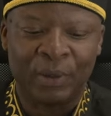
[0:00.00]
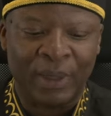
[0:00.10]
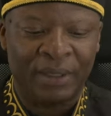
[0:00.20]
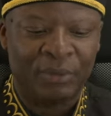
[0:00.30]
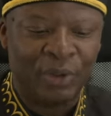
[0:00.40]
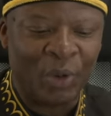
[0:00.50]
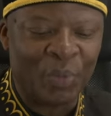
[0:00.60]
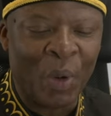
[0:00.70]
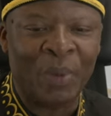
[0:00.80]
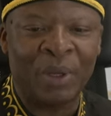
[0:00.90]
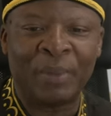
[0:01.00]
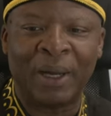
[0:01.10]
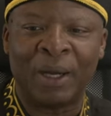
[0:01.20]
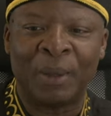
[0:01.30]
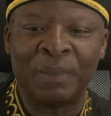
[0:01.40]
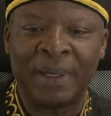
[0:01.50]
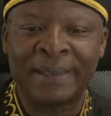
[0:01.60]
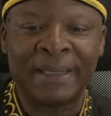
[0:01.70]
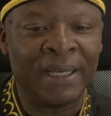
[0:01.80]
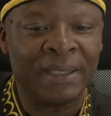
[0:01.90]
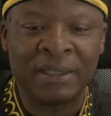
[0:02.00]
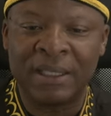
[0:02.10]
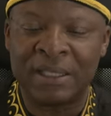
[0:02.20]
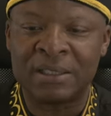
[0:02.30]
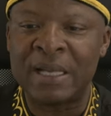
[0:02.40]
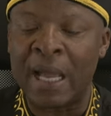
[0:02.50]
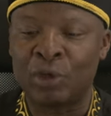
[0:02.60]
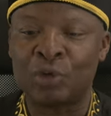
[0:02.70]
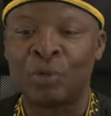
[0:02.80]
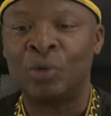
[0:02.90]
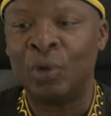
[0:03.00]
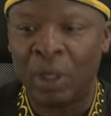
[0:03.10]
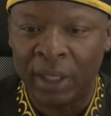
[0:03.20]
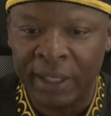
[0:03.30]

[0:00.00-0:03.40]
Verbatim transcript: All right, no problem. Um, again, it's natural.